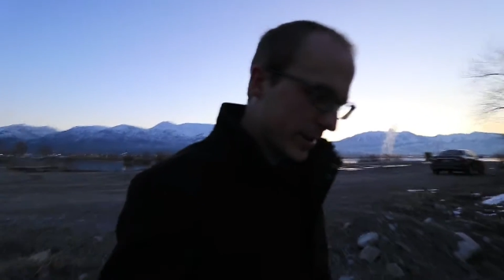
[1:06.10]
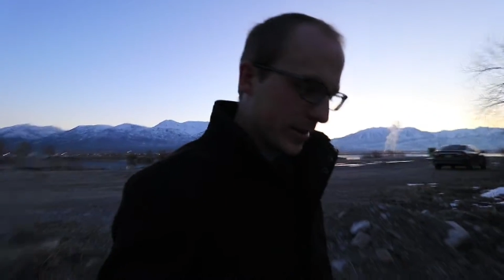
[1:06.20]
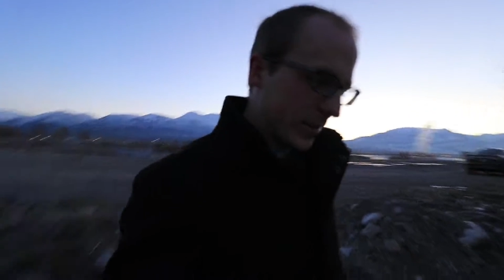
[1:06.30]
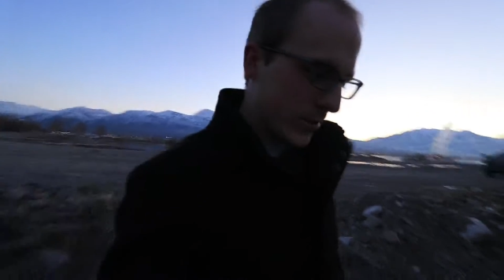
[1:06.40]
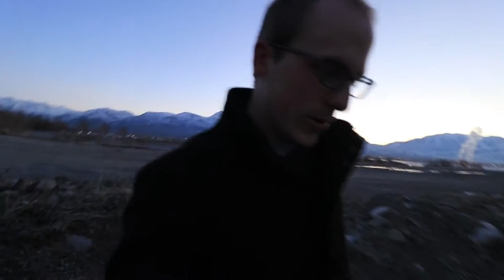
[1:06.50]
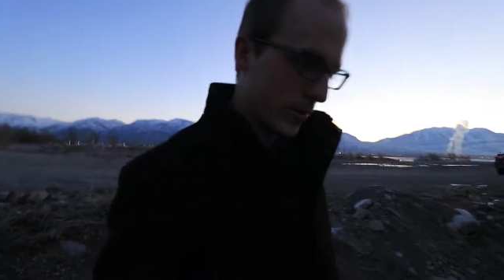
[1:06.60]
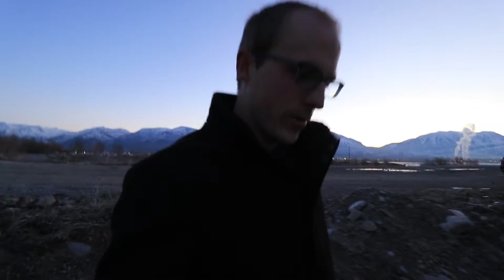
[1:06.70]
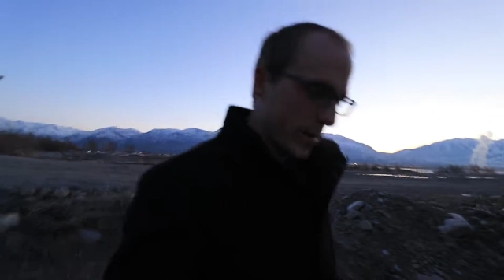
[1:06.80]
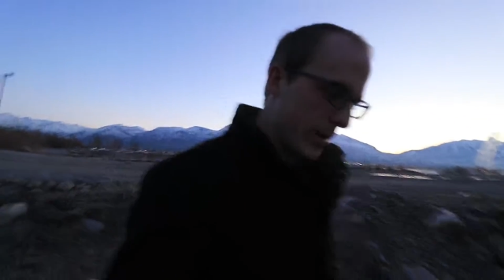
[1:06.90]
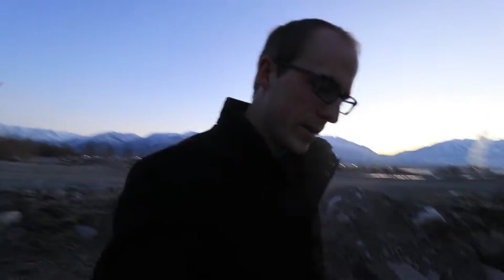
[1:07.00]

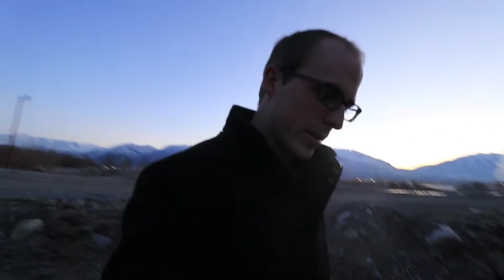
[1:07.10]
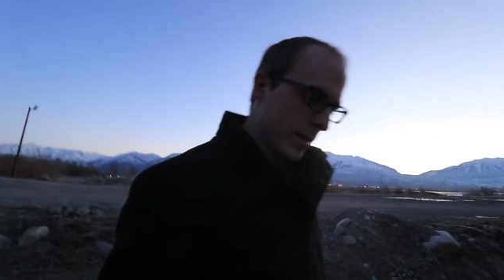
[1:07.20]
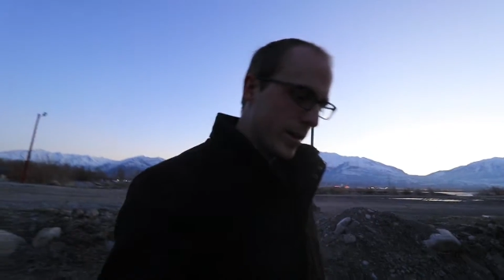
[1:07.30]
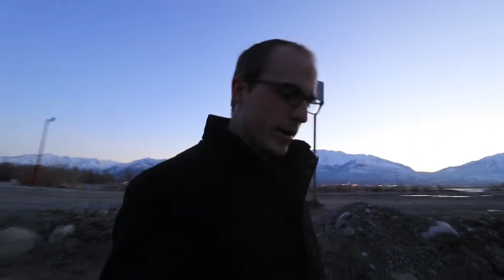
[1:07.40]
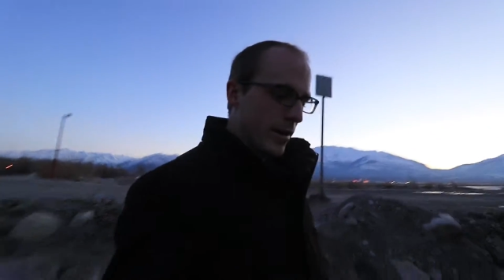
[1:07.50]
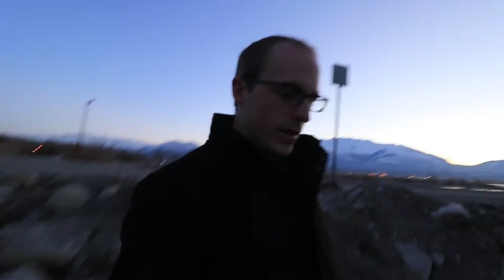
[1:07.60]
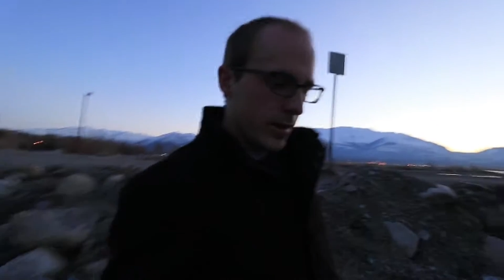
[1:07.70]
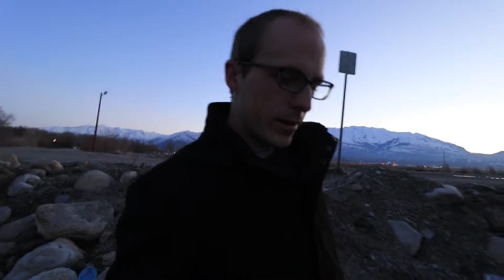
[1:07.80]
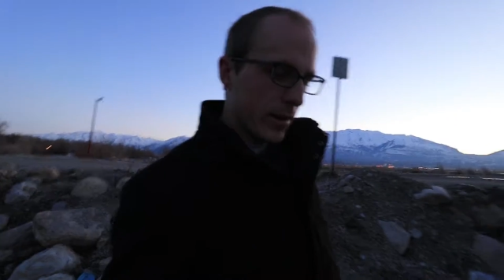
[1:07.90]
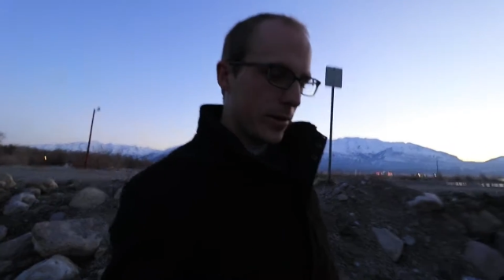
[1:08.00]
So
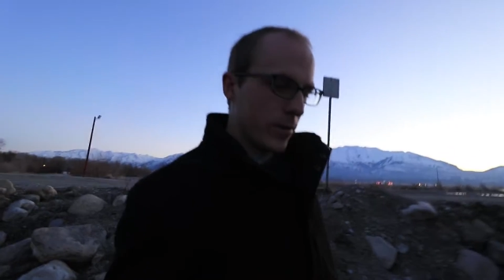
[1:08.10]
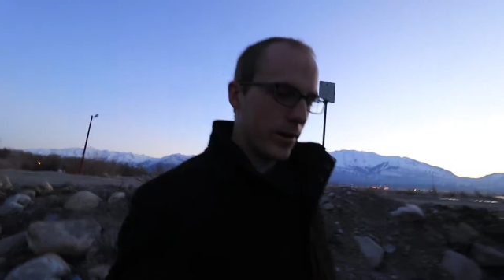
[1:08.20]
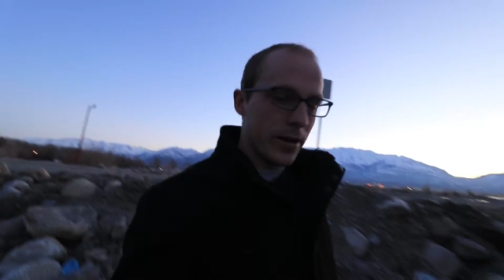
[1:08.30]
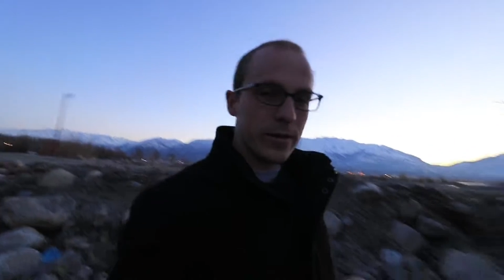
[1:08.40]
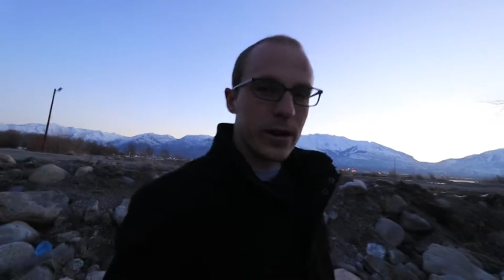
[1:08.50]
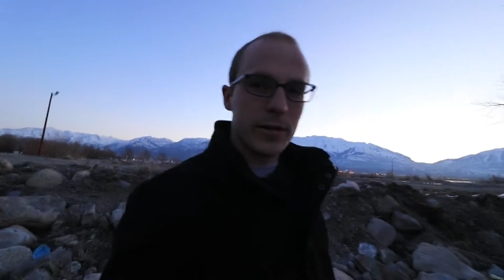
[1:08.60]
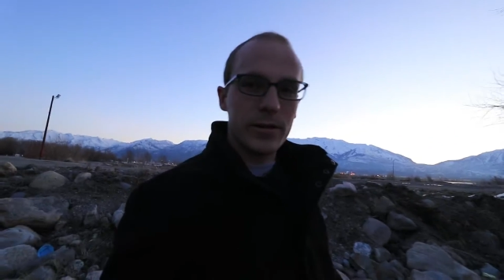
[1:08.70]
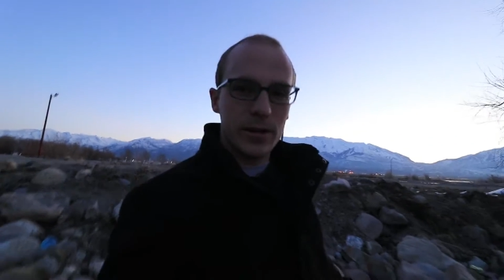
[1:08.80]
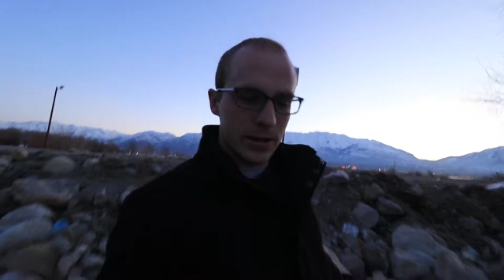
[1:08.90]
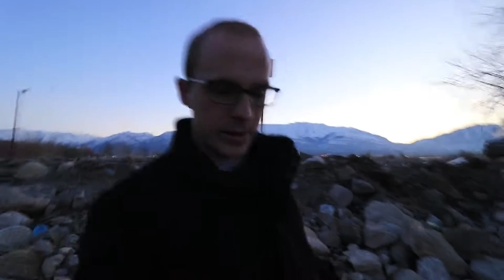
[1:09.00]
not a whole lot of
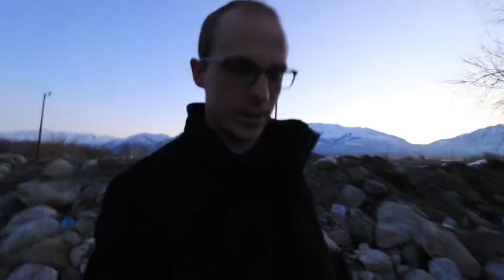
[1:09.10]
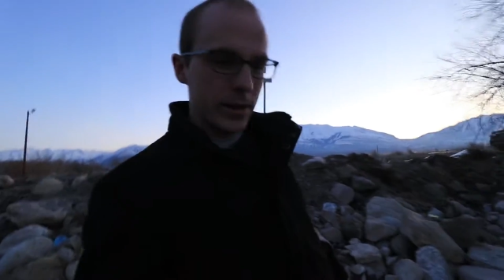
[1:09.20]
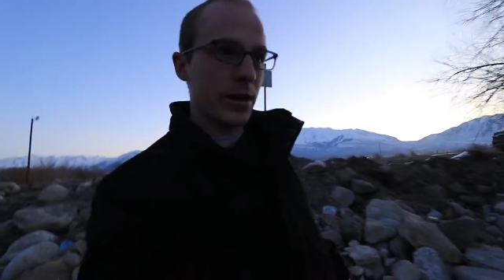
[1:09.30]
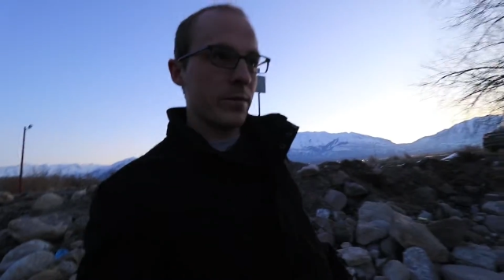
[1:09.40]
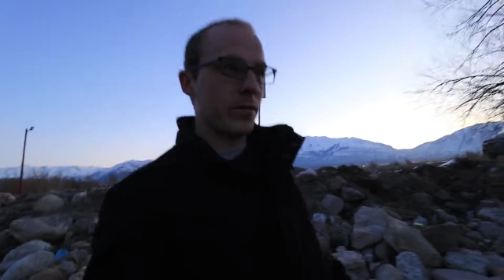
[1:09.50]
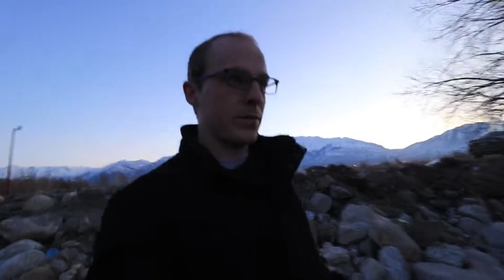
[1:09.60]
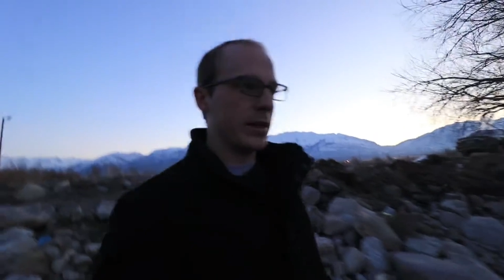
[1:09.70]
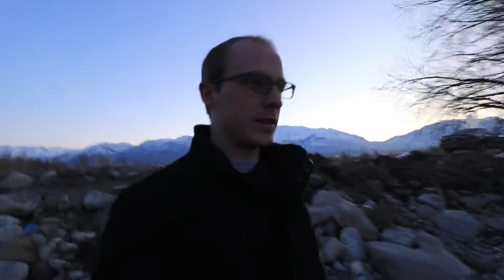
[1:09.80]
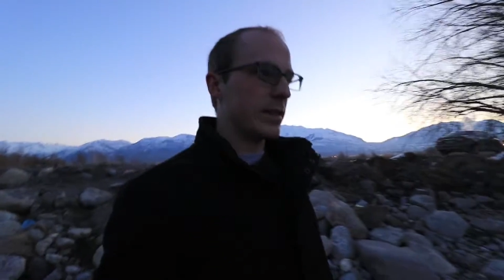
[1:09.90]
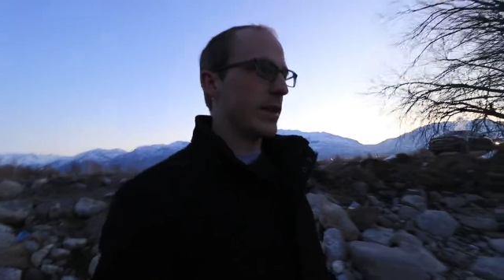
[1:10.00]
color is gonna come from
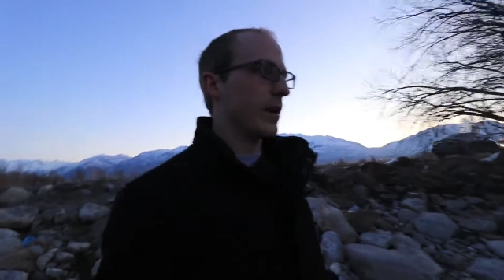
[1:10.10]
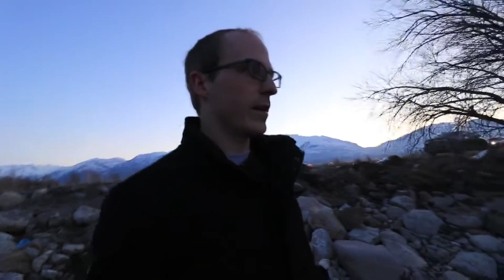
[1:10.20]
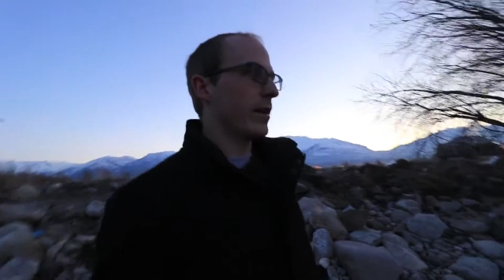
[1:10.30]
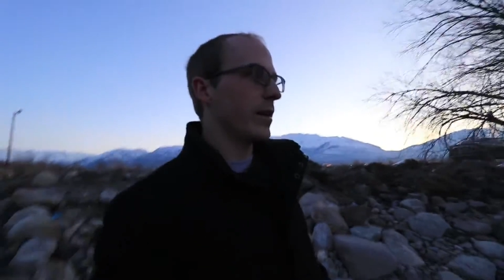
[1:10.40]
that side.